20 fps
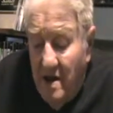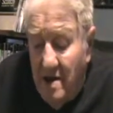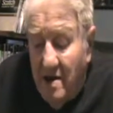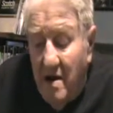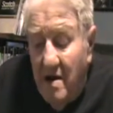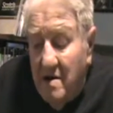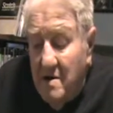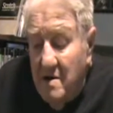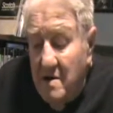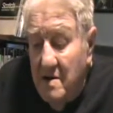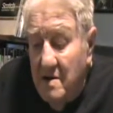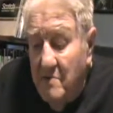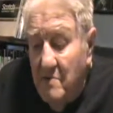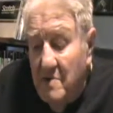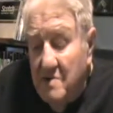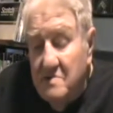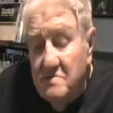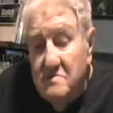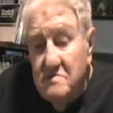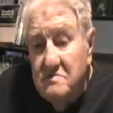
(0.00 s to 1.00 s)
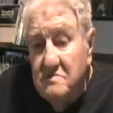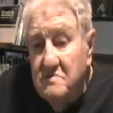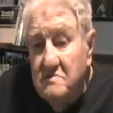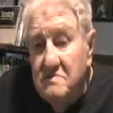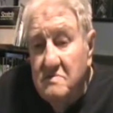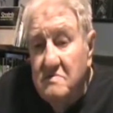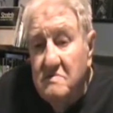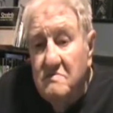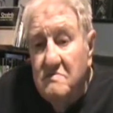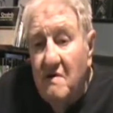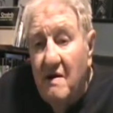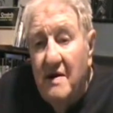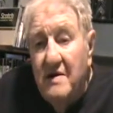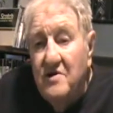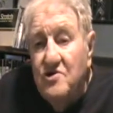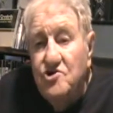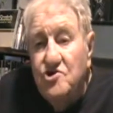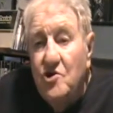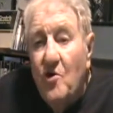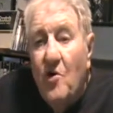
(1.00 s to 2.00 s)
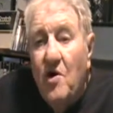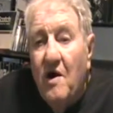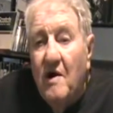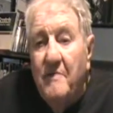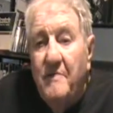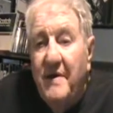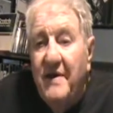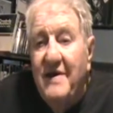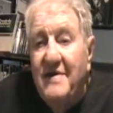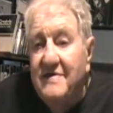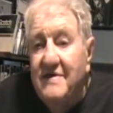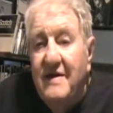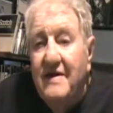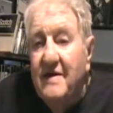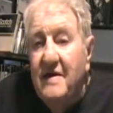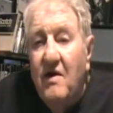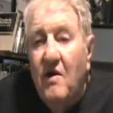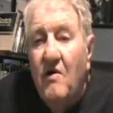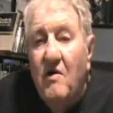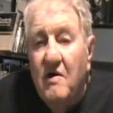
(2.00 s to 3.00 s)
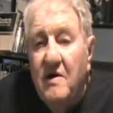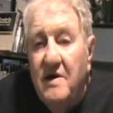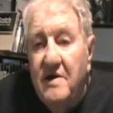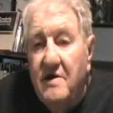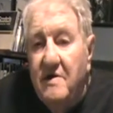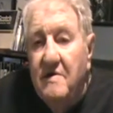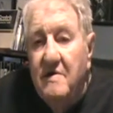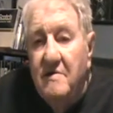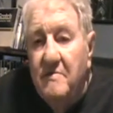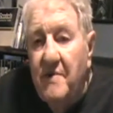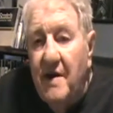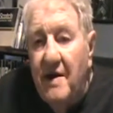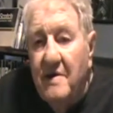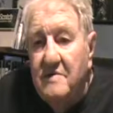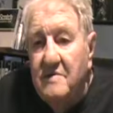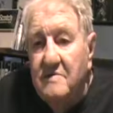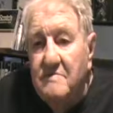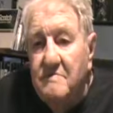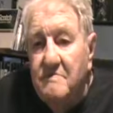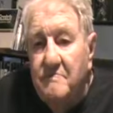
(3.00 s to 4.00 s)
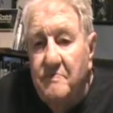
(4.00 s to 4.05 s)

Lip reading: Connolly was trying to soak up anything at all he could about